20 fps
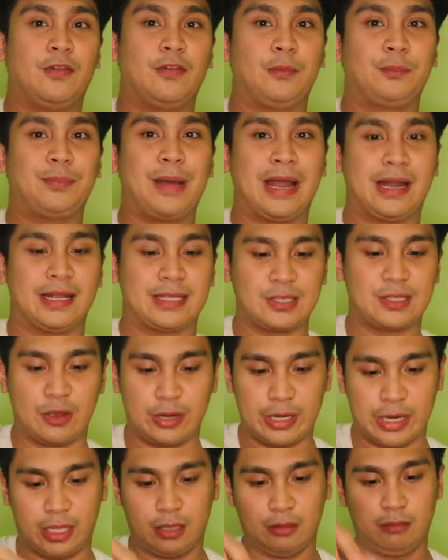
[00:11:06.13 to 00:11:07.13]
from
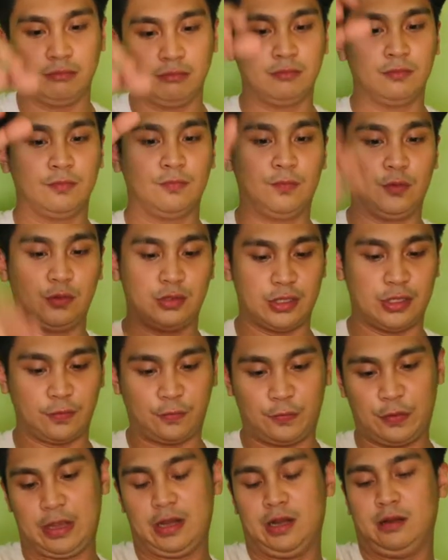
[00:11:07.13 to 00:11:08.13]
Panasonic,
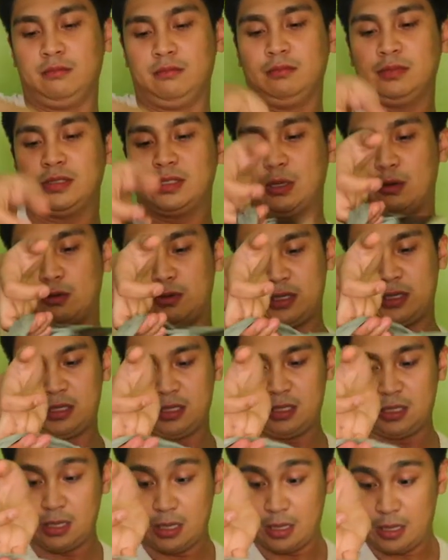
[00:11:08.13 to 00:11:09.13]
Fujifilm,
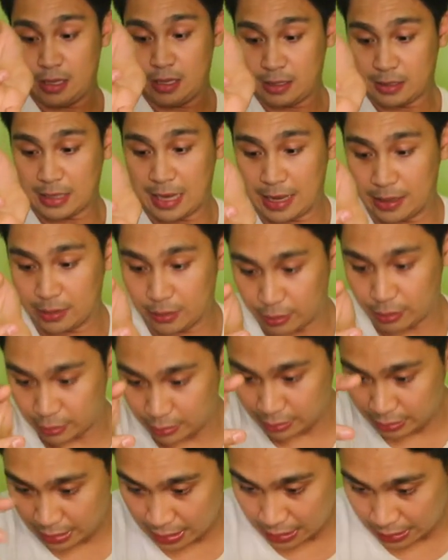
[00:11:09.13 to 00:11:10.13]
Sony,
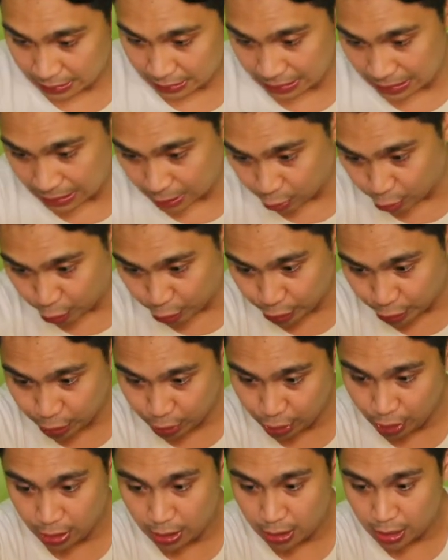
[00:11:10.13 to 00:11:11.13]
Canon, Nikon,
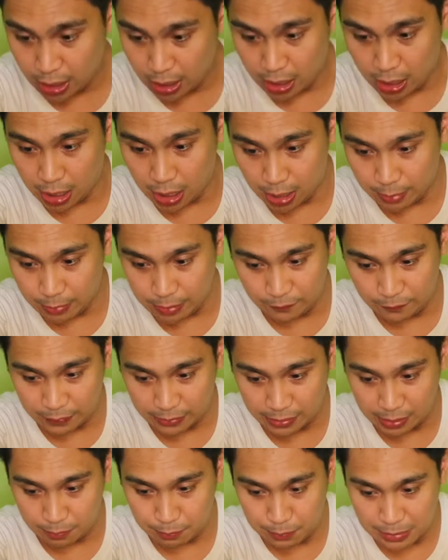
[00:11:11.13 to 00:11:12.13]
uh,
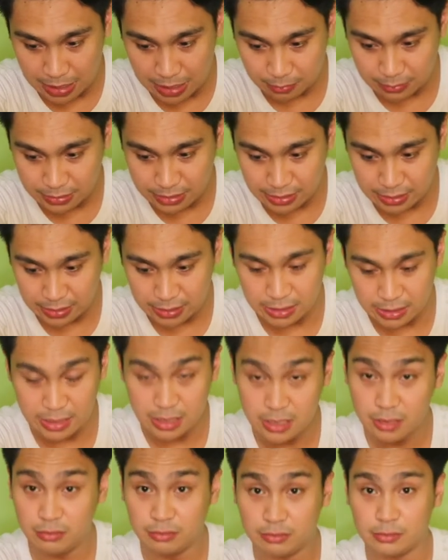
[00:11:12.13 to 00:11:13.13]
even the B M C
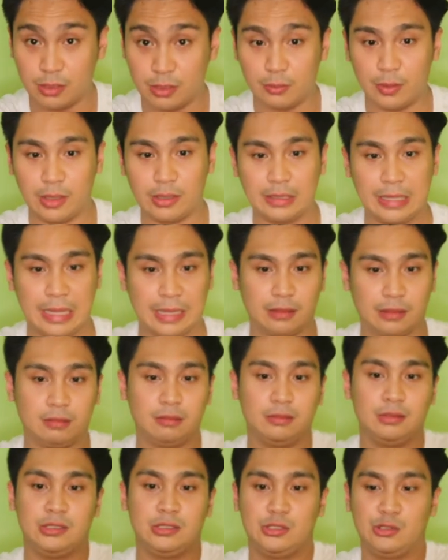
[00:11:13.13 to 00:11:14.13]
C, the one that
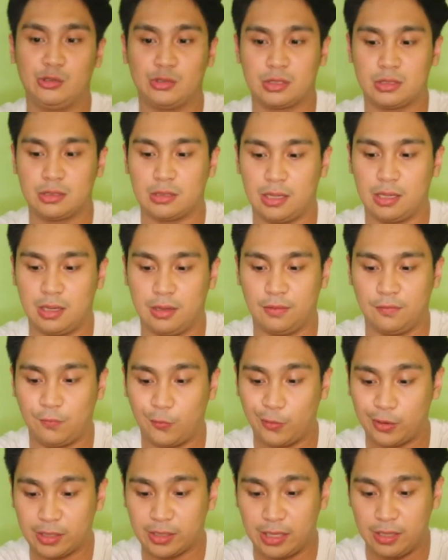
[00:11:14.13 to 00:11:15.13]
shoots uh,
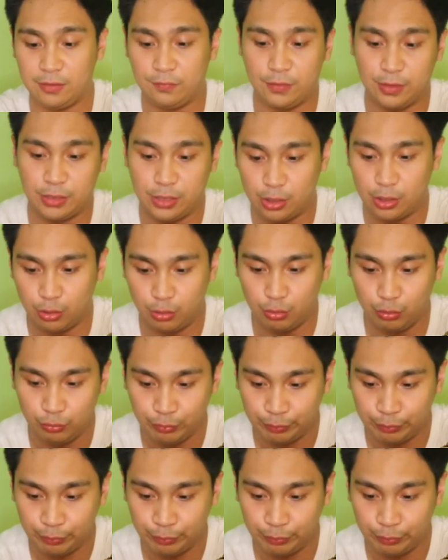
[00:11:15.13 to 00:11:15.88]
four K video,